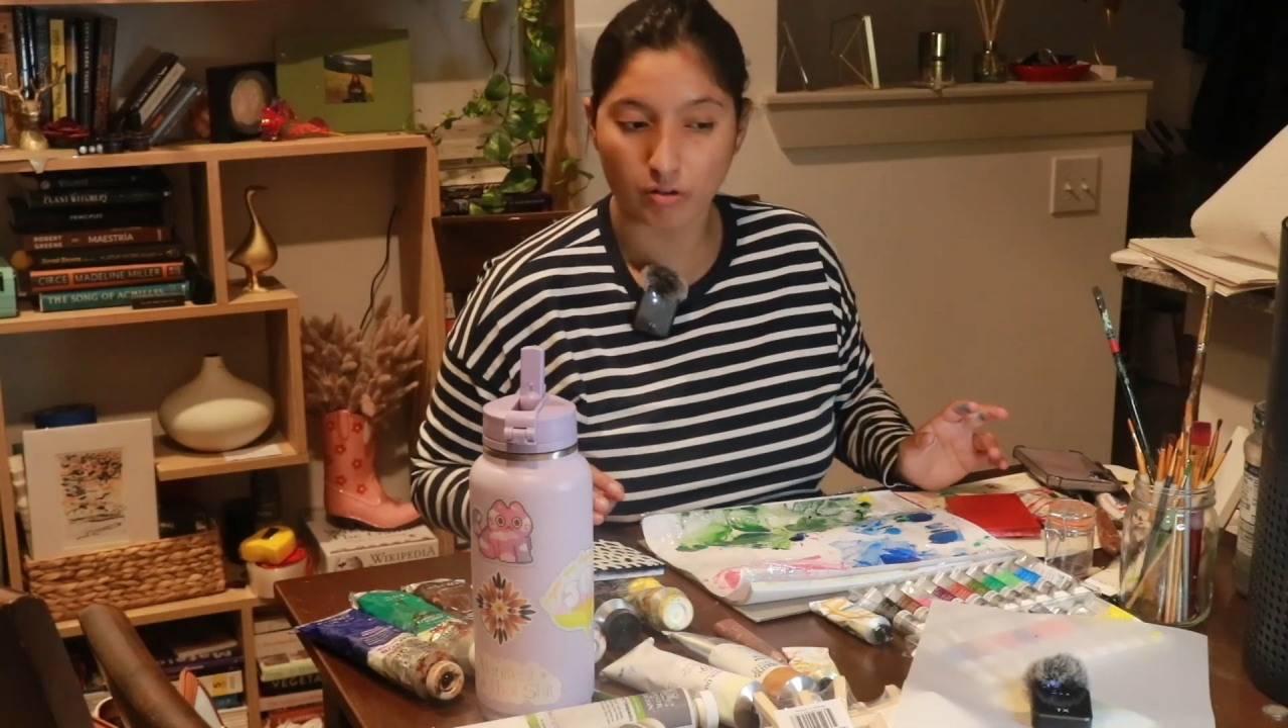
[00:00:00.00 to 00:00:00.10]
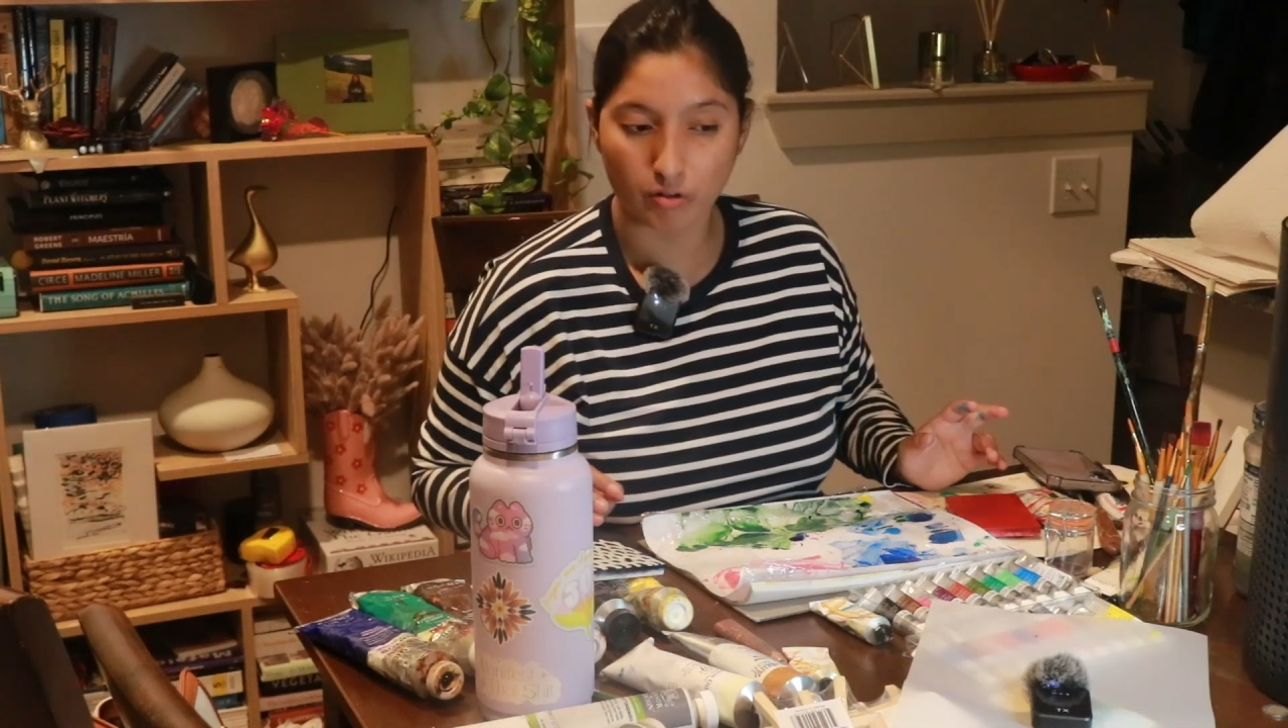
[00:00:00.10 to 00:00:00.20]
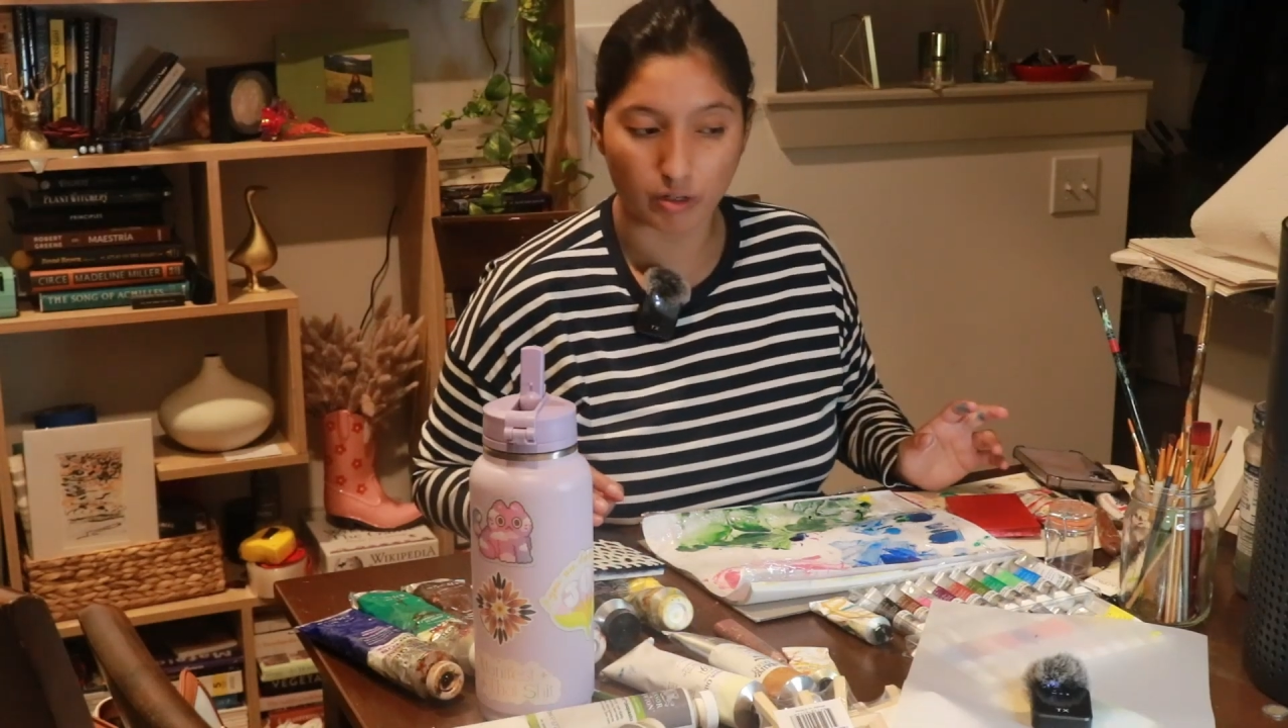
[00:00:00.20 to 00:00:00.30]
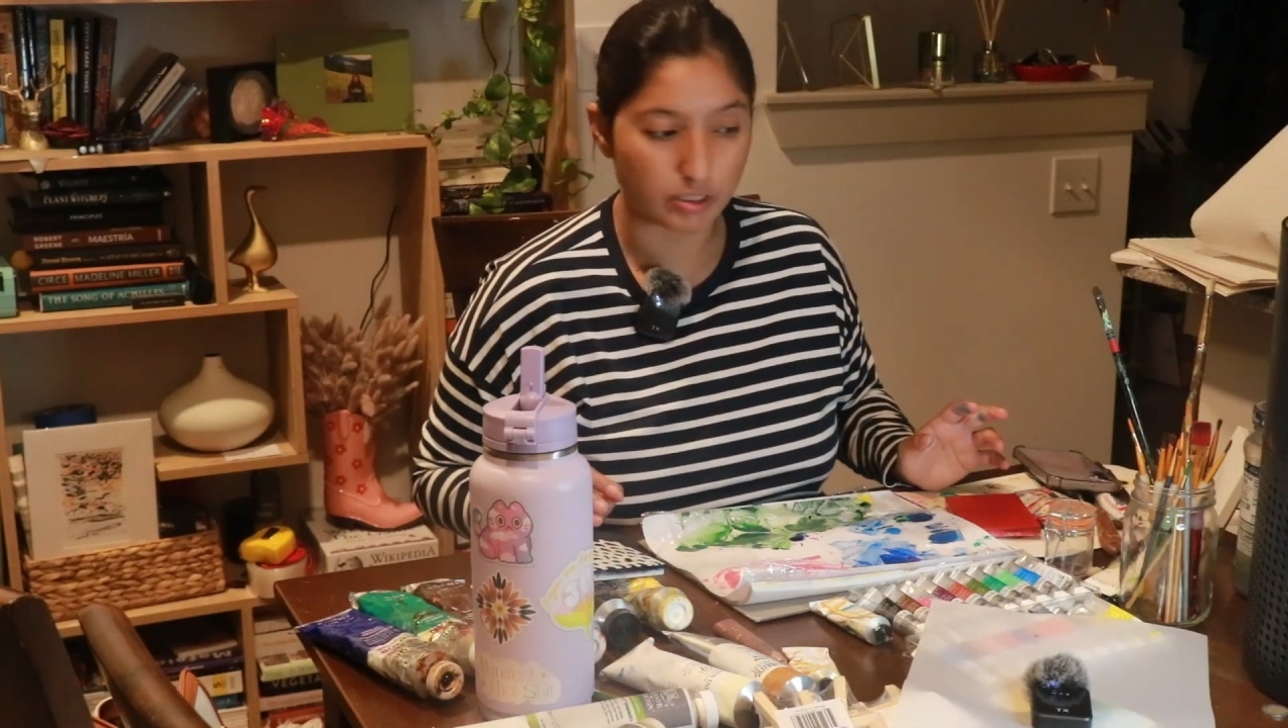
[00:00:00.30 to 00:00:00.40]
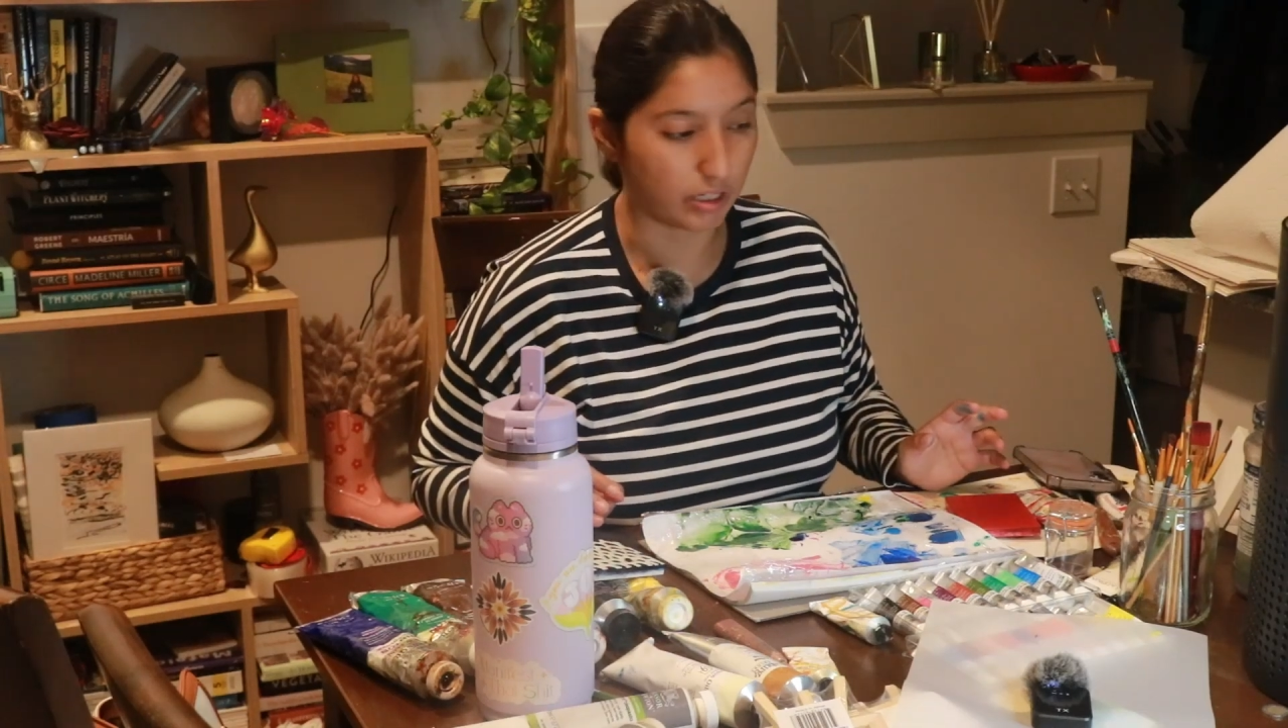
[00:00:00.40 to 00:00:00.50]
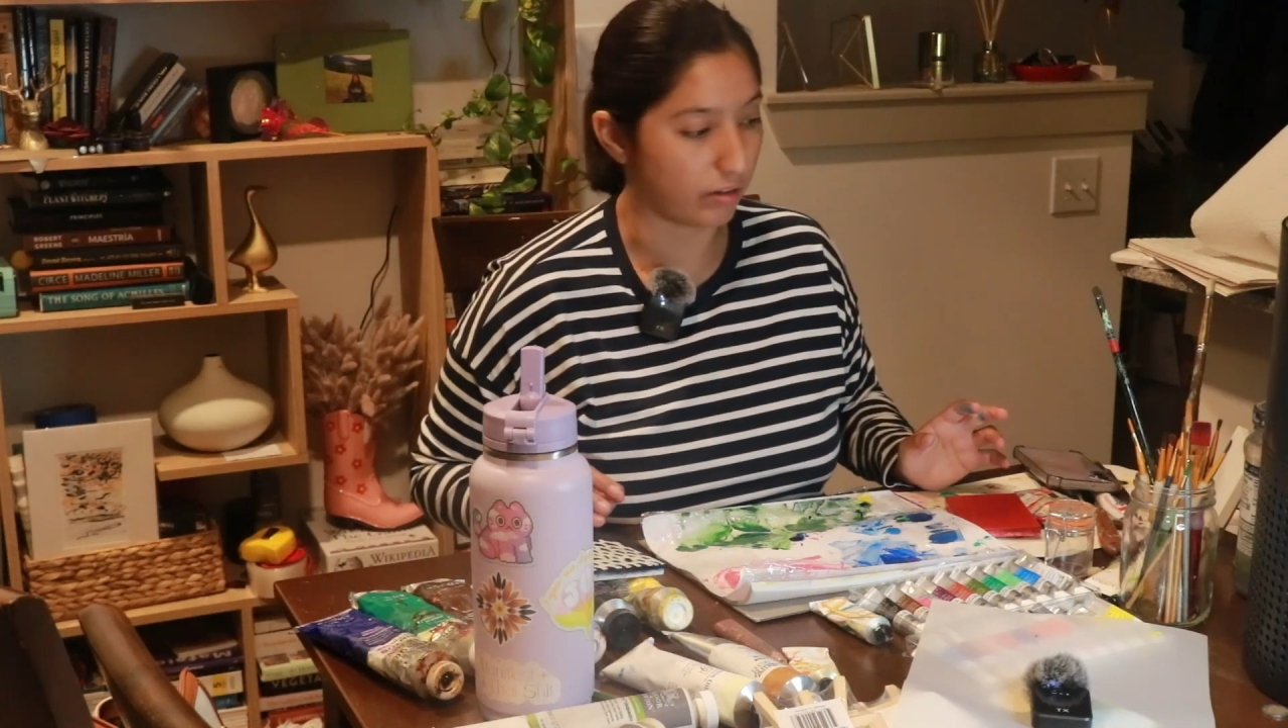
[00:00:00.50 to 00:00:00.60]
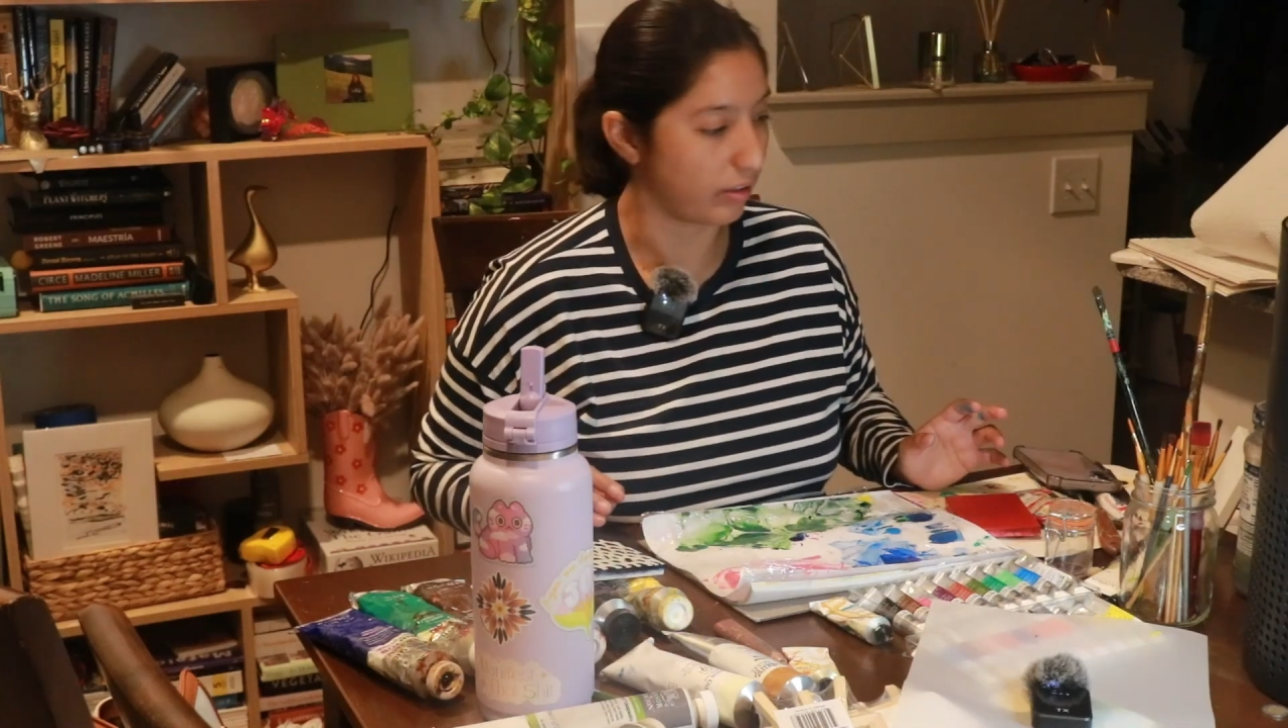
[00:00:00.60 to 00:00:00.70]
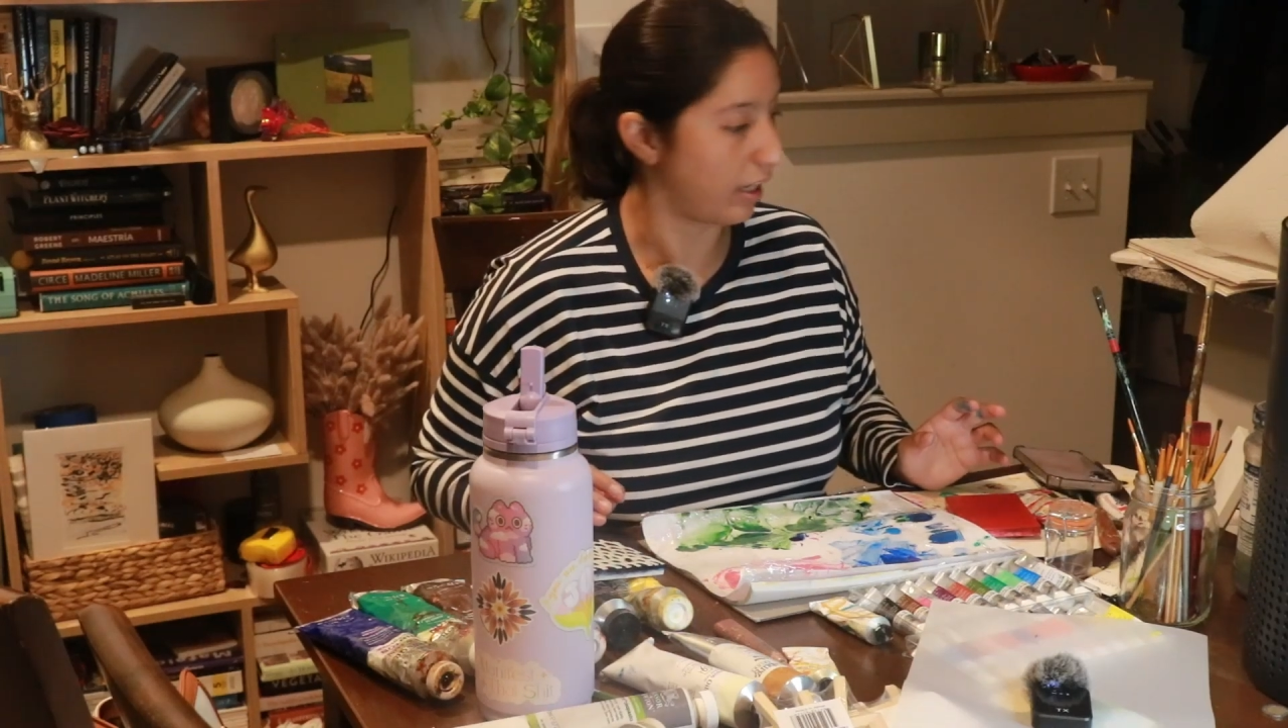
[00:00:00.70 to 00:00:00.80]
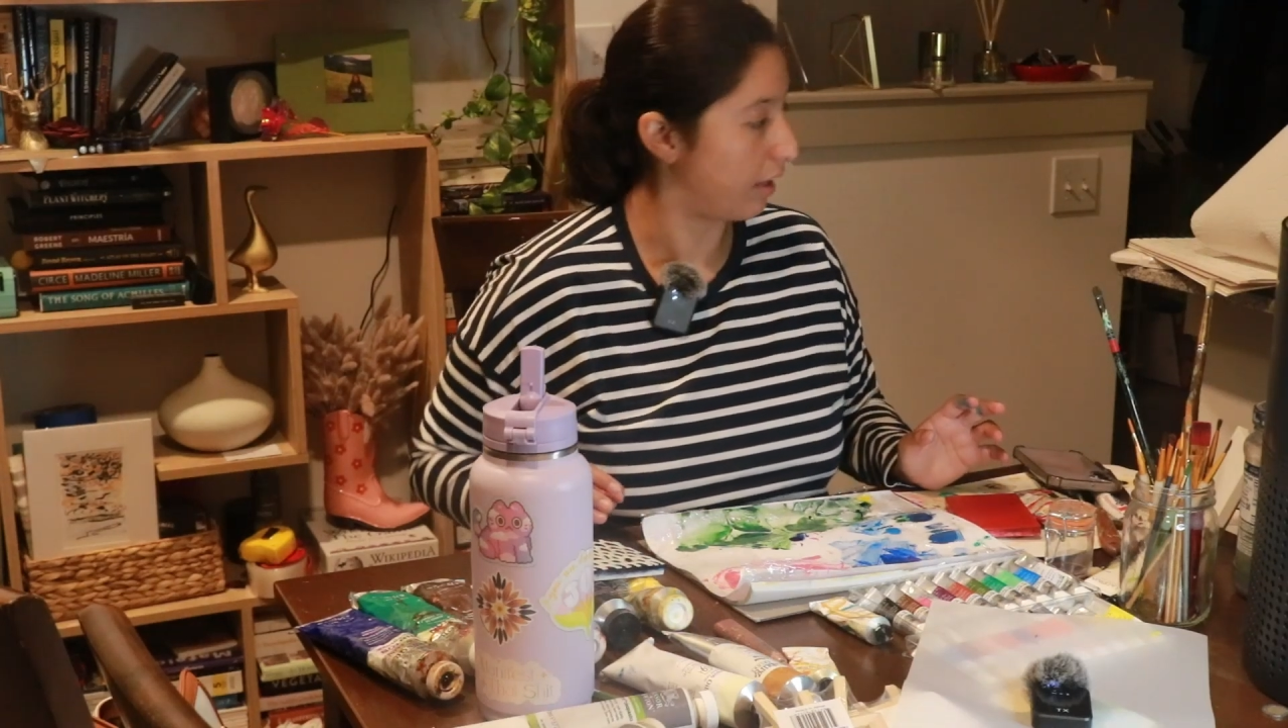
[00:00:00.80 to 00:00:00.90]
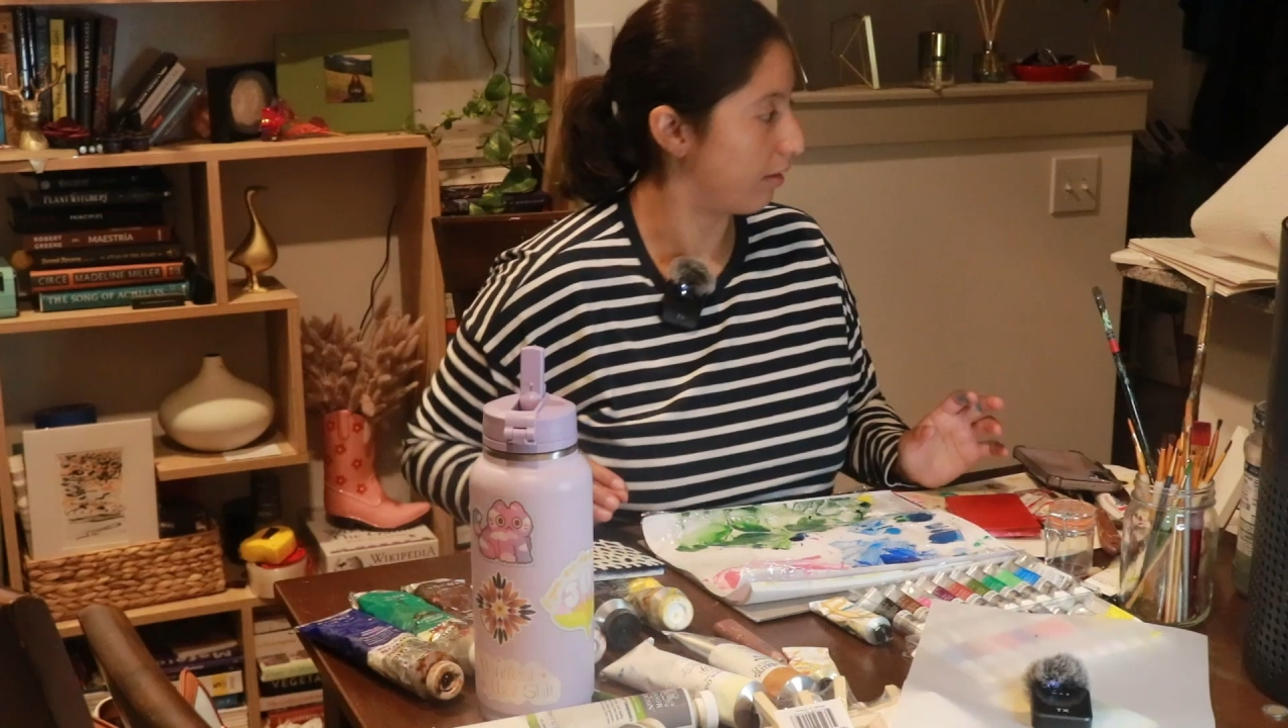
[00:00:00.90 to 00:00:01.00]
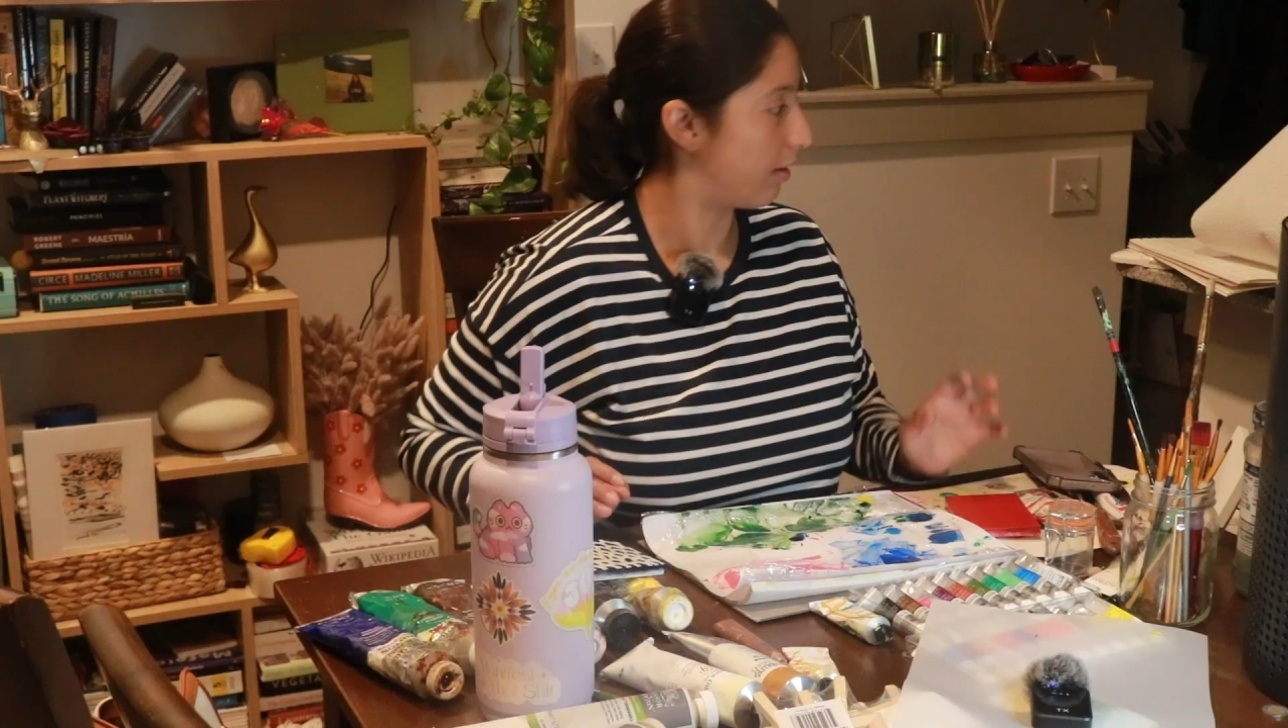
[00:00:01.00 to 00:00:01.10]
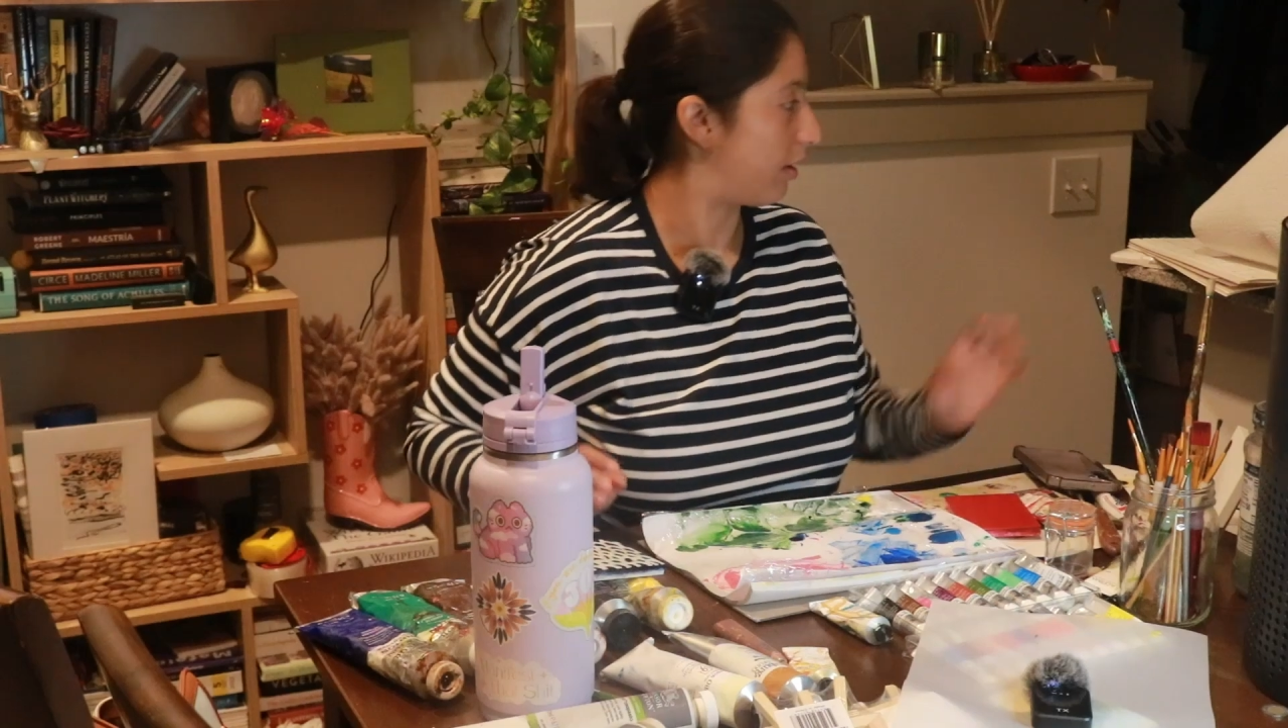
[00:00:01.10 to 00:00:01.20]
One second, I